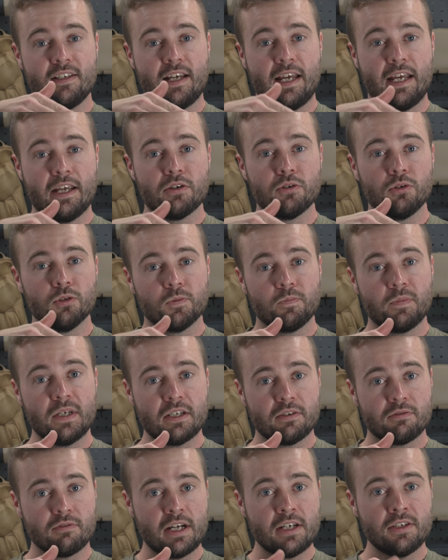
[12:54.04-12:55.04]
angled
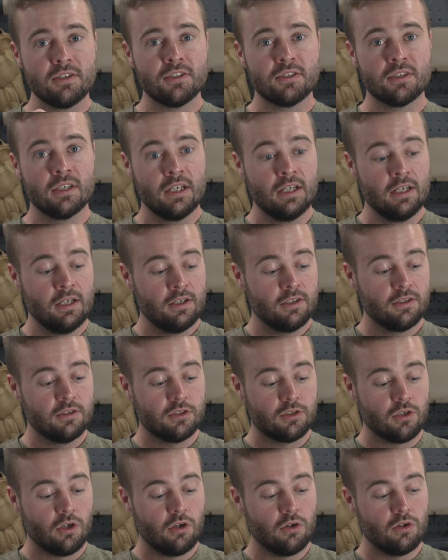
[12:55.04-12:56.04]
pick rails,
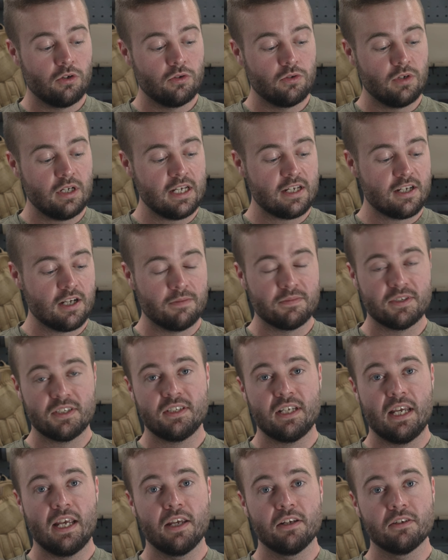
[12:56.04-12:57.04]
so it comes
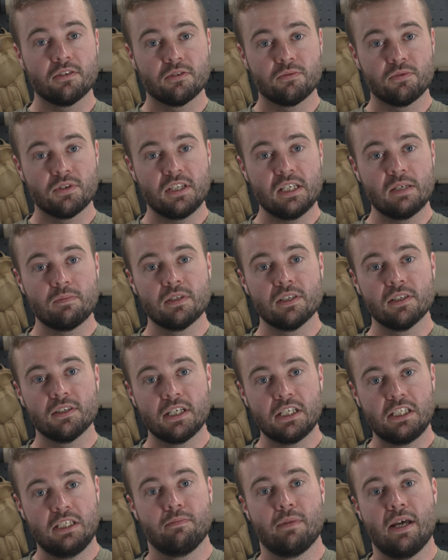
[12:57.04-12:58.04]
standard with the
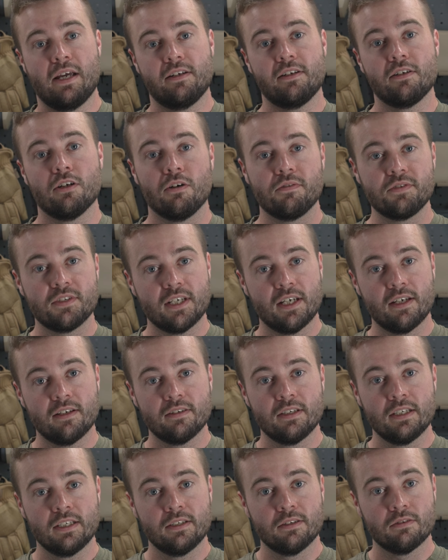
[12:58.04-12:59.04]
ability to mount an
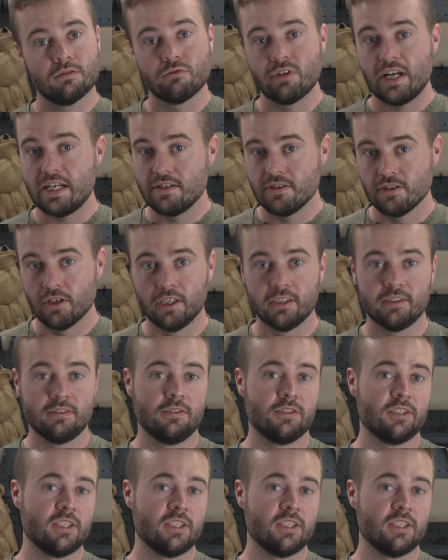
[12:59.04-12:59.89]
offset red dot or